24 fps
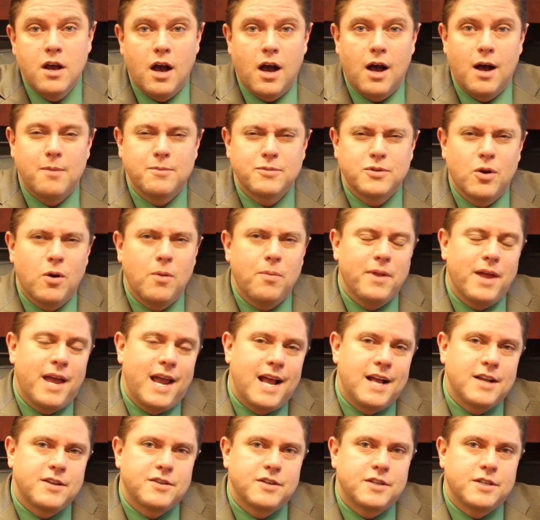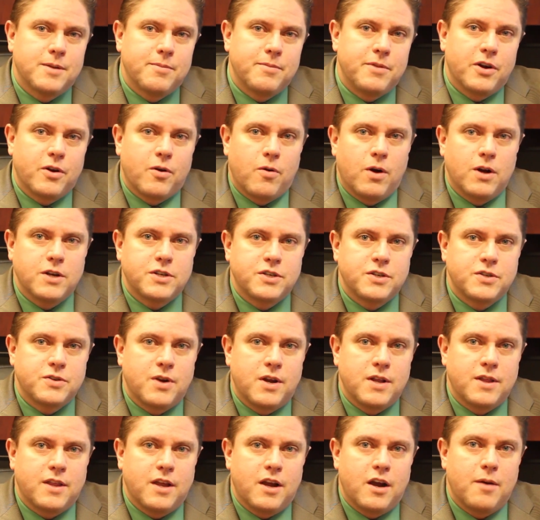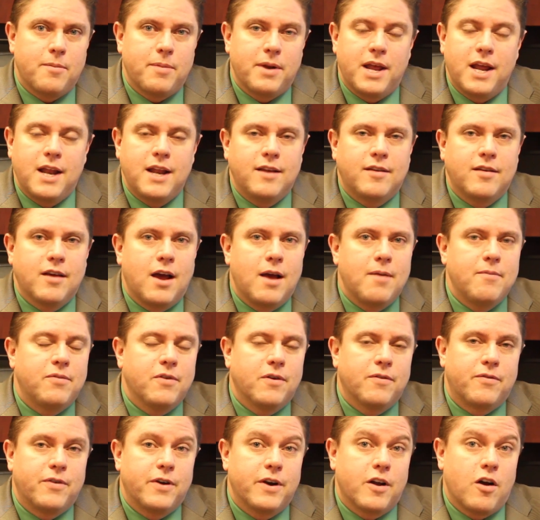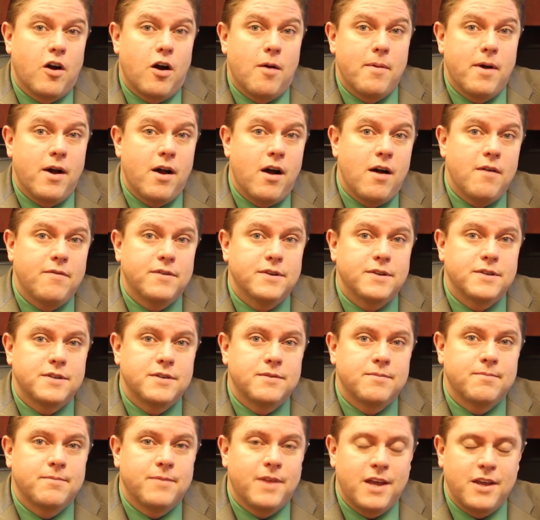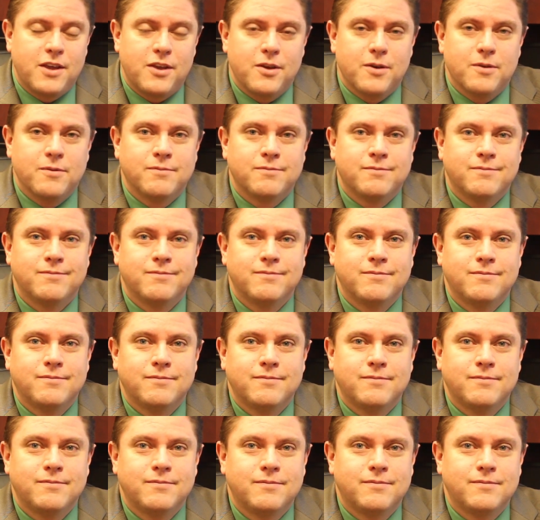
Um, so hopefully I answered some of your questions right there, but anytime, feel free to call my office. Thank you.